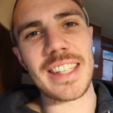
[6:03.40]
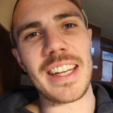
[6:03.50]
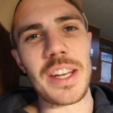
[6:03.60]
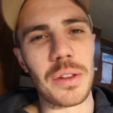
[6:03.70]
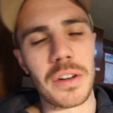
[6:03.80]
and
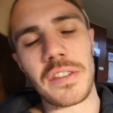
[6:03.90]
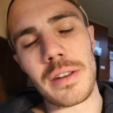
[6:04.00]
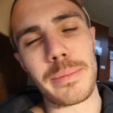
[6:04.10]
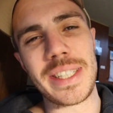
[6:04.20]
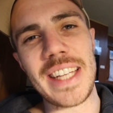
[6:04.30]
then you learn
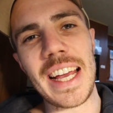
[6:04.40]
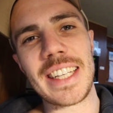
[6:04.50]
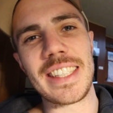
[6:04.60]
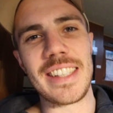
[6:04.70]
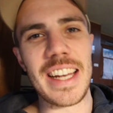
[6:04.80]
from your
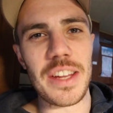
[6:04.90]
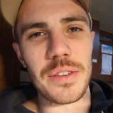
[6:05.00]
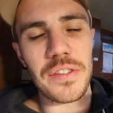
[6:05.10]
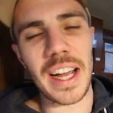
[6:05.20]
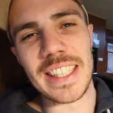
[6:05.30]
mistakes and then
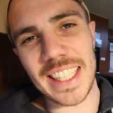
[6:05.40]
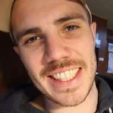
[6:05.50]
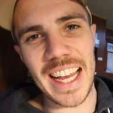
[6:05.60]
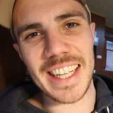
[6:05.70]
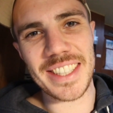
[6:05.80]
you find
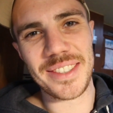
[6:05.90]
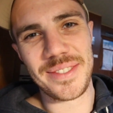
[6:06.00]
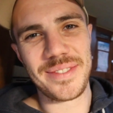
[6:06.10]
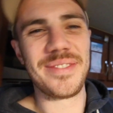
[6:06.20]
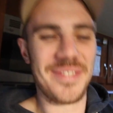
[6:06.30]
success.
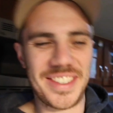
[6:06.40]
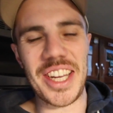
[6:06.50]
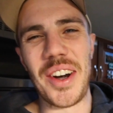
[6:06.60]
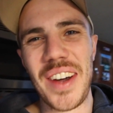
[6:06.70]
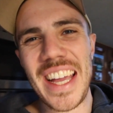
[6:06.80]

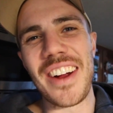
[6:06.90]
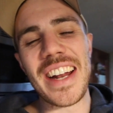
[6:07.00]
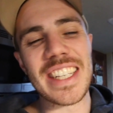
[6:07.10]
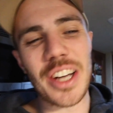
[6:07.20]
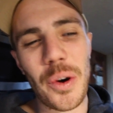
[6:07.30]
So here
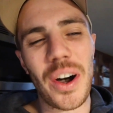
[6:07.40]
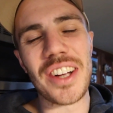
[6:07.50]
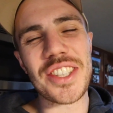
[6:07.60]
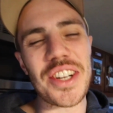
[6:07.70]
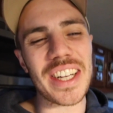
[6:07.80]
it is. Oh,
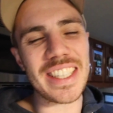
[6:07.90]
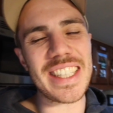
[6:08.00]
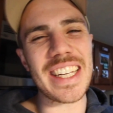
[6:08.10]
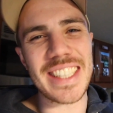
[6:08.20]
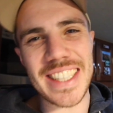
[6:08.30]
also you're gonna
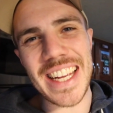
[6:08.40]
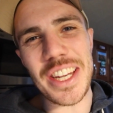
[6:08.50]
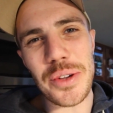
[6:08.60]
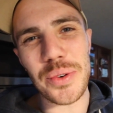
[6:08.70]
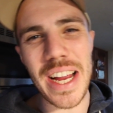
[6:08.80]
see a
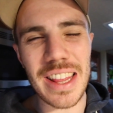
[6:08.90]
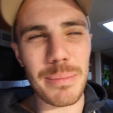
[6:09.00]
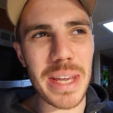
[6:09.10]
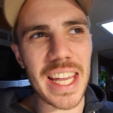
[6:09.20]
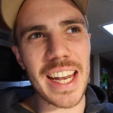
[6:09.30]
Sea-Doo right in
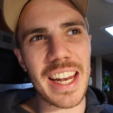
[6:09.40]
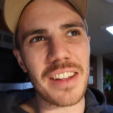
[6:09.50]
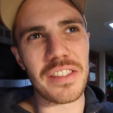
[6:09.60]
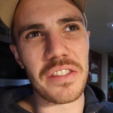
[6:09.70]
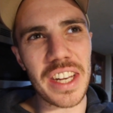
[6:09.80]
the beginning
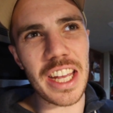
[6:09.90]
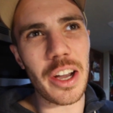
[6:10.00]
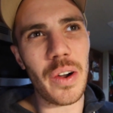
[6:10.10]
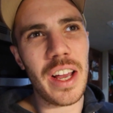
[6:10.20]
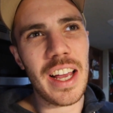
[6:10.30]
of the
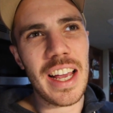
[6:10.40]
video.